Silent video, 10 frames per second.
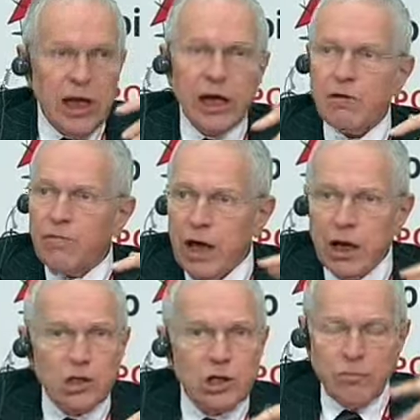take
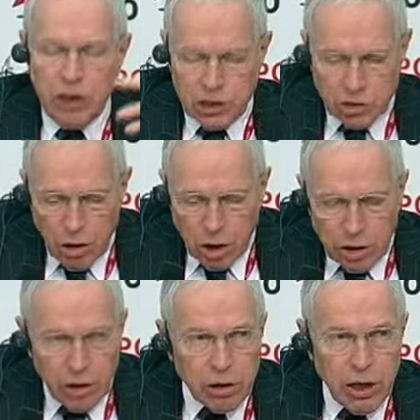advantage of the
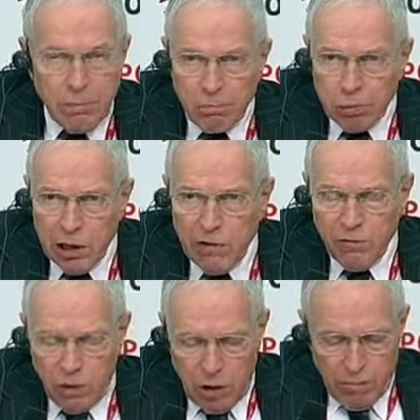extraordinarily
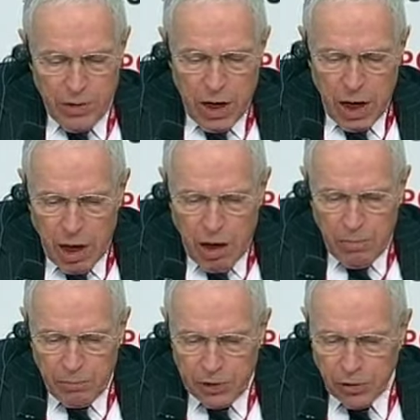plentiful
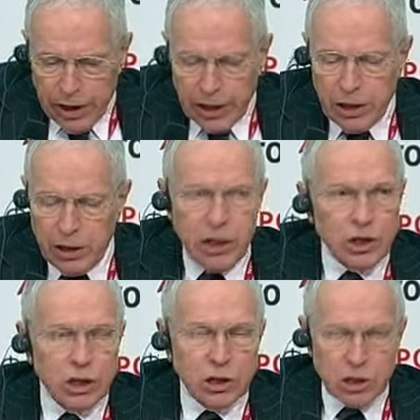credit
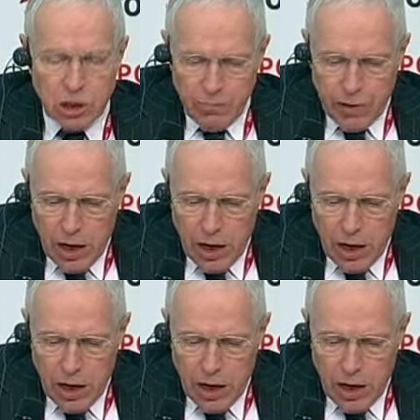conditions